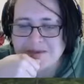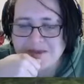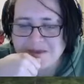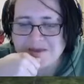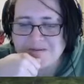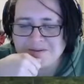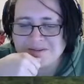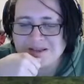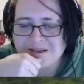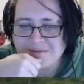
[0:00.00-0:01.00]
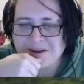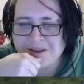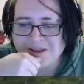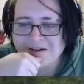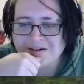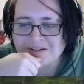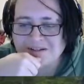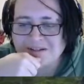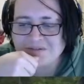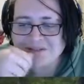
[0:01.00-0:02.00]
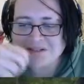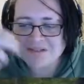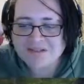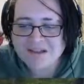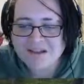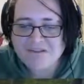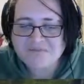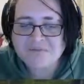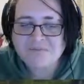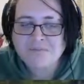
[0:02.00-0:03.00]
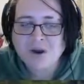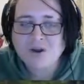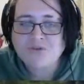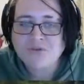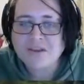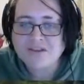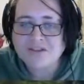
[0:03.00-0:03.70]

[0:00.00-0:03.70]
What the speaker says: it was pretty hilarious because it was just both of these